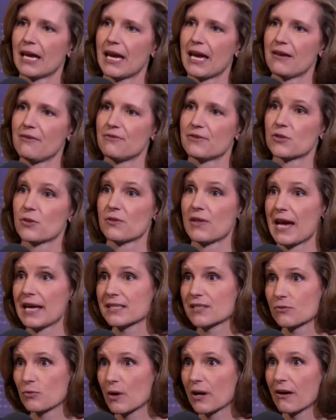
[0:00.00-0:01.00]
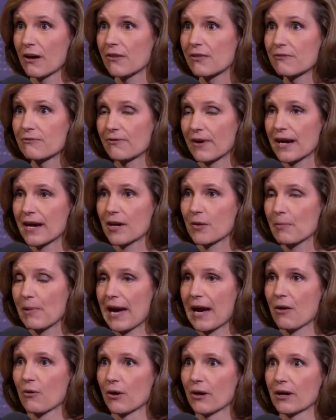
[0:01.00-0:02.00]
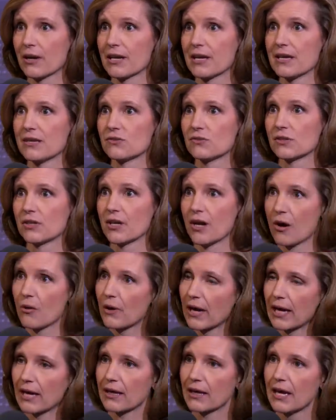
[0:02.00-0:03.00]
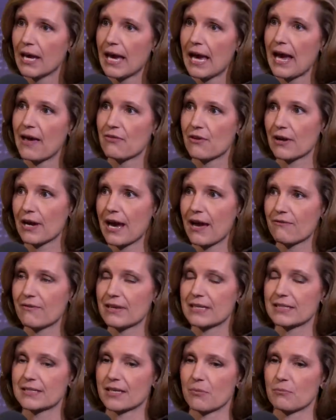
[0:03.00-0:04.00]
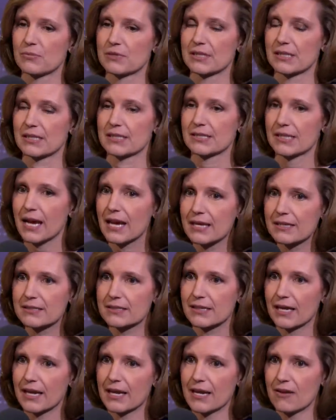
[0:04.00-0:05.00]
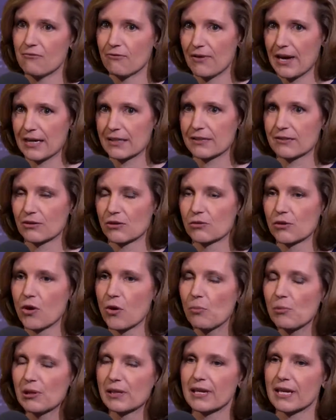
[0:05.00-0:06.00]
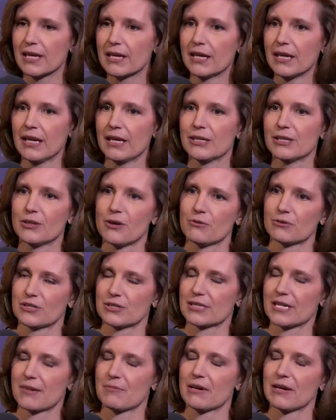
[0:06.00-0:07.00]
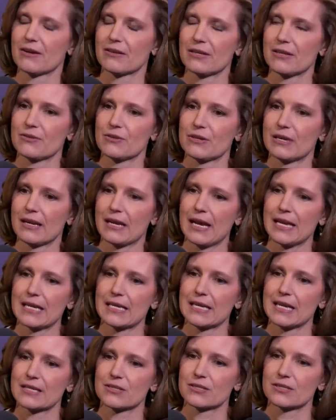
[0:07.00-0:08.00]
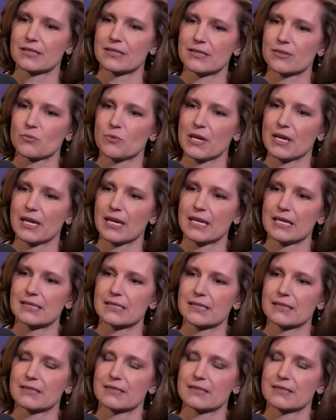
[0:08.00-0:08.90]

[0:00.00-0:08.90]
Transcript: And so that's where all the firepower is going. And they're having some success. And in fact, globally, you know, I'm here at the United Nations this week, and it's